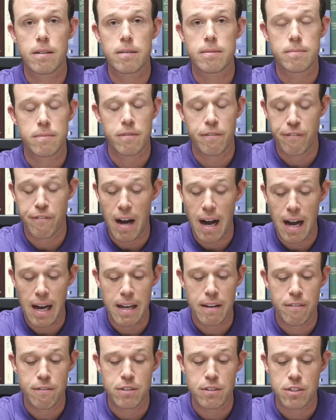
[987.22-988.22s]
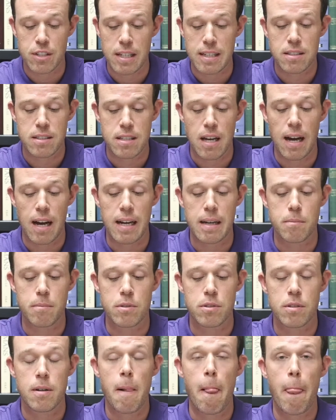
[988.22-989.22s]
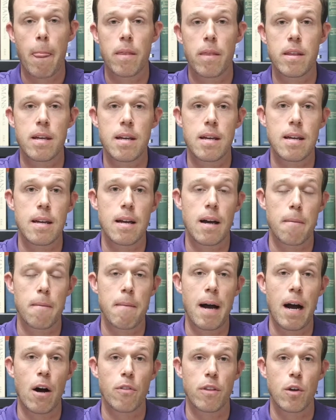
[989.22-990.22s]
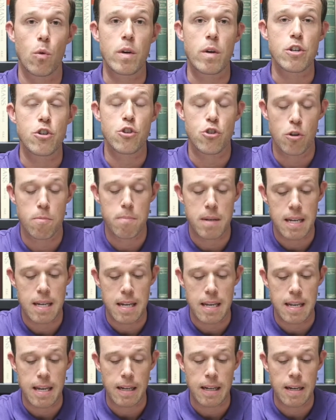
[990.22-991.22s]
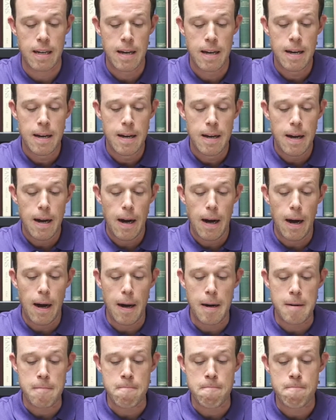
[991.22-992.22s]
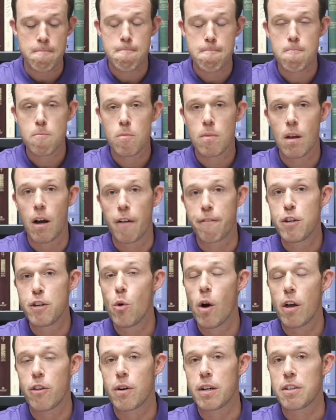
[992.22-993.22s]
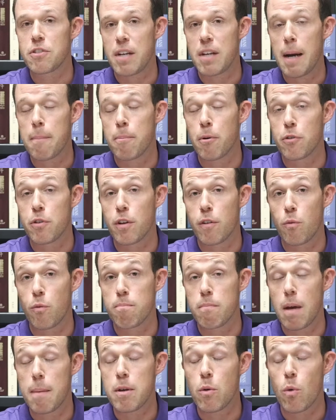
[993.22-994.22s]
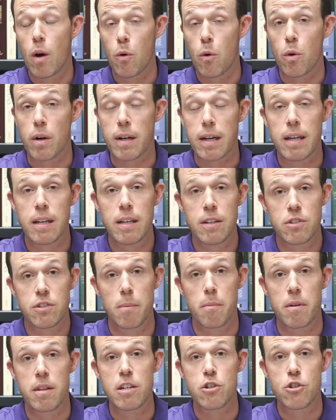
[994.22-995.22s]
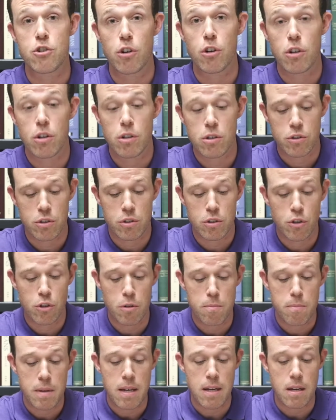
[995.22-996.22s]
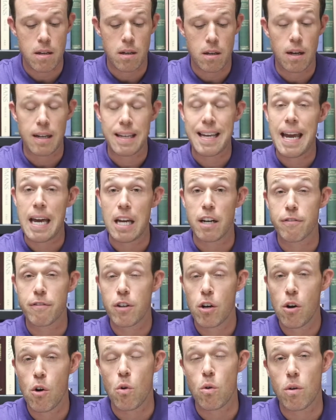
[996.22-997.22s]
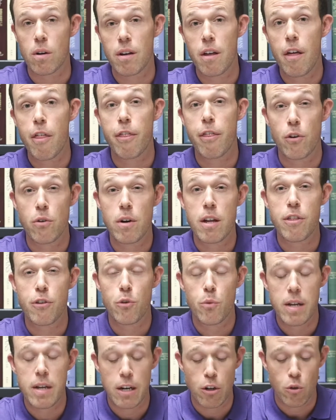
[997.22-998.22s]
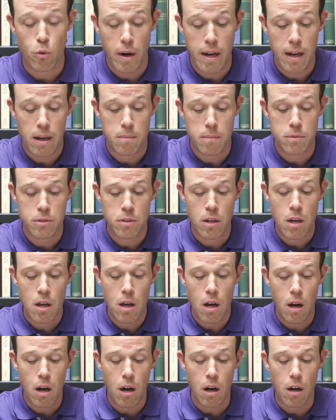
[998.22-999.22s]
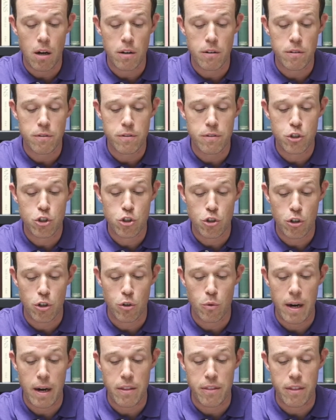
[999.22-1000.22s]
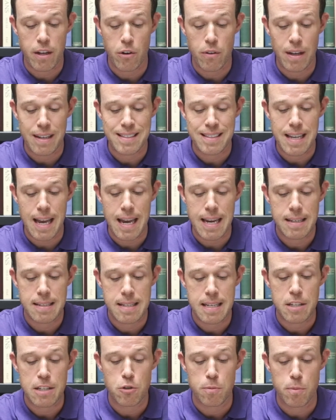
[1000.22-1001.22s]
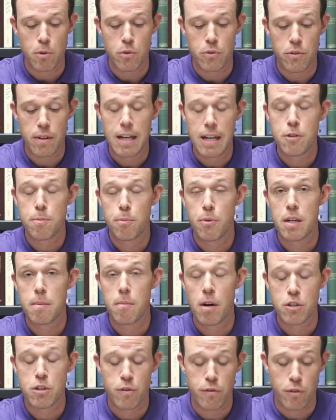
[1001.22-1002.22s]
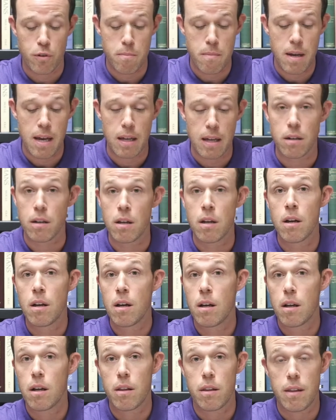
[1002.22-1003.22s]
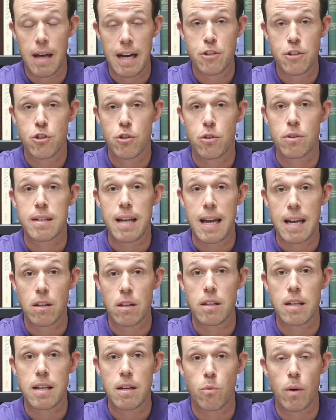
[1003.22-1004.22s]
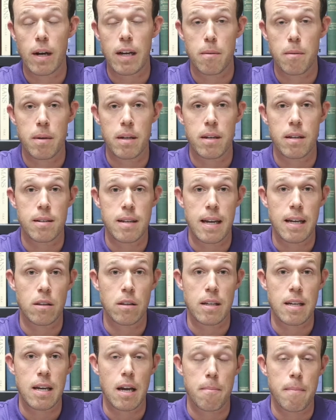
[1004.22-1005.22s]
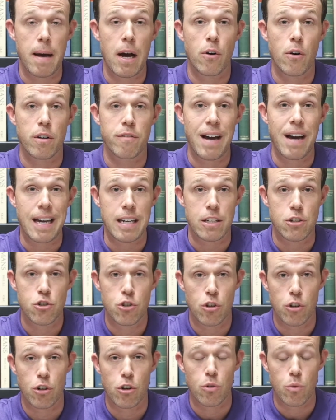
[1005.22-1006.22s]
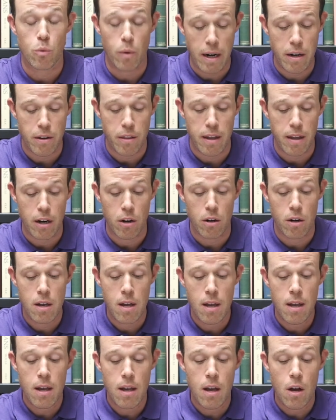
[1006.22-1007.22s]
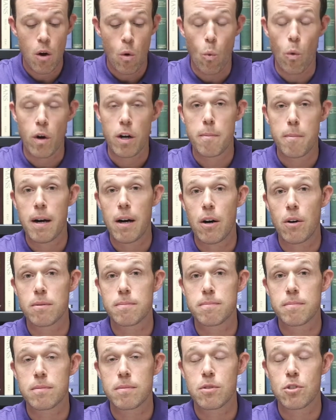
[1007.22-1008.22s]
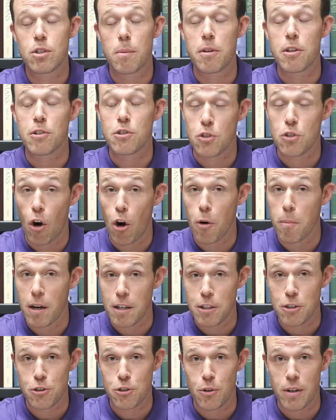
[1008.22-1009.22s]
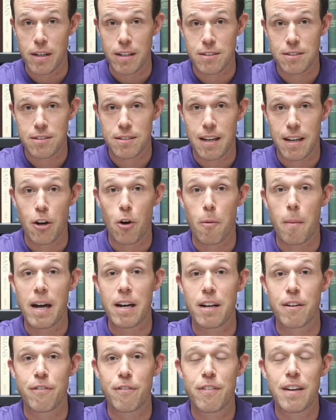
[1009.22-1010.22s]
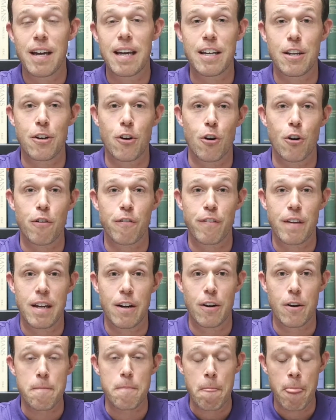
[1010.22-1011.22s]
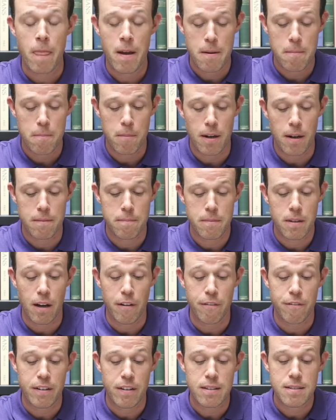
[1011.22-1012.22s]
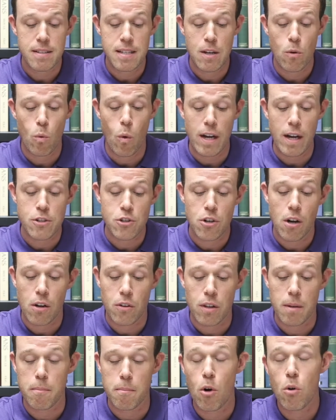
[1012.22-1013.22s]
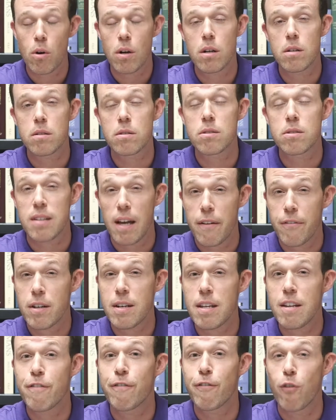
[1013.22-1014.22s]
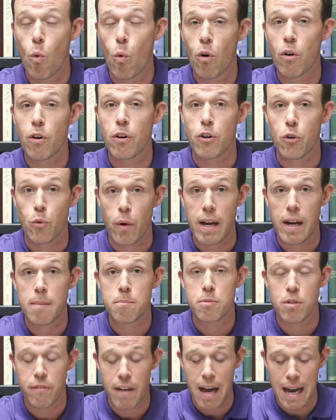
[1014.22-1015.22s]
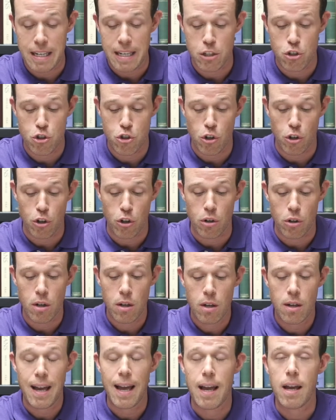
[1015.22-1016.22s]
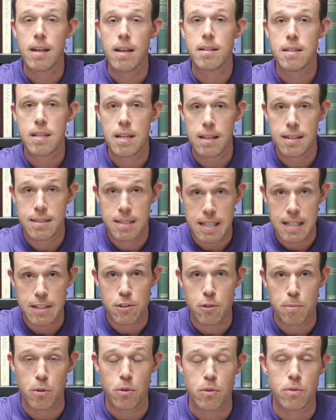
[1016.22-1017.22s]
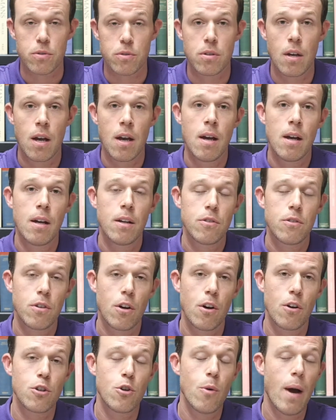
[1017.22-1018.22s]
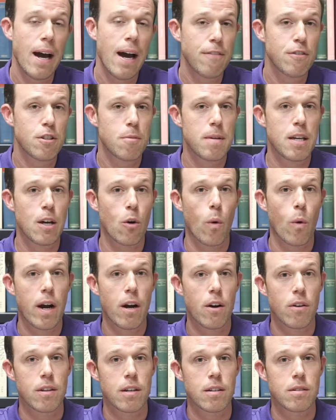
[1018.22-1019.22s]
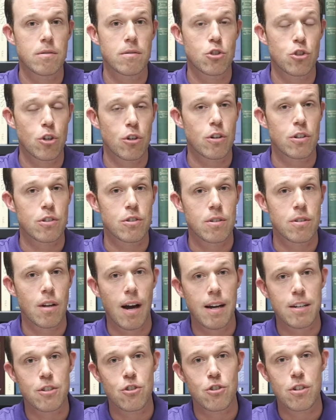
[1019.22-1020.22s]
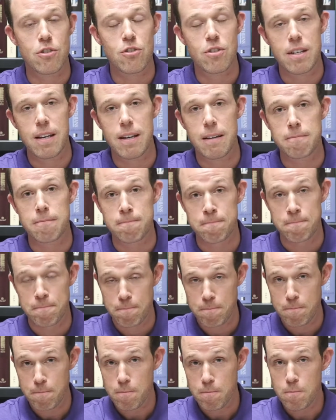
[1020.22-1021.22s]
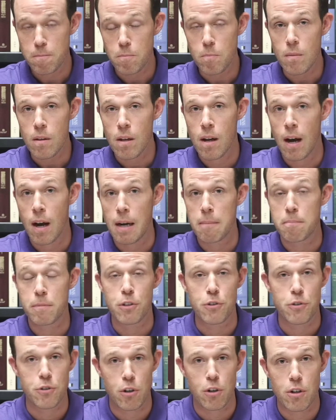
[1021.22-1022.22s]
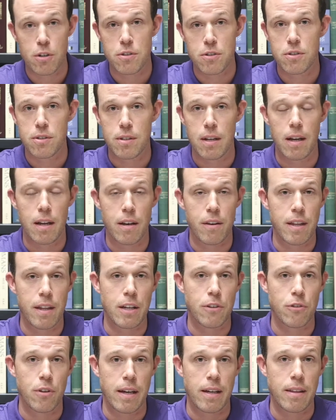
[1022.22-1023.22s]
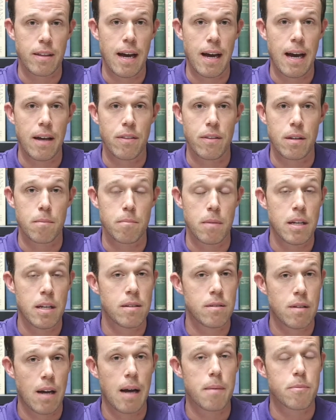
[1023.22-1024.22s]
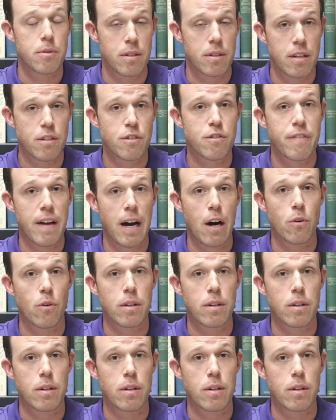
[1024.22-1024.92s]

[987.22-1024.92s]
5-6 times the amount that we should be eating. A few other examples of maybe where we're getting some of these sugars could be a can of Coke, 33 grams of sugar right there. That's 8 teaspoons. That's pretty much for men. That's your recommended daily amount of added sugar right there. What about some of the Starbucks drinks? I know I might have hit a nerve here, but a venti white chocolate mocha, 74 grams of added sugar, 18 teaspoons. So you have to be aware that sugar is not just in desserts and things like that, that many times it is found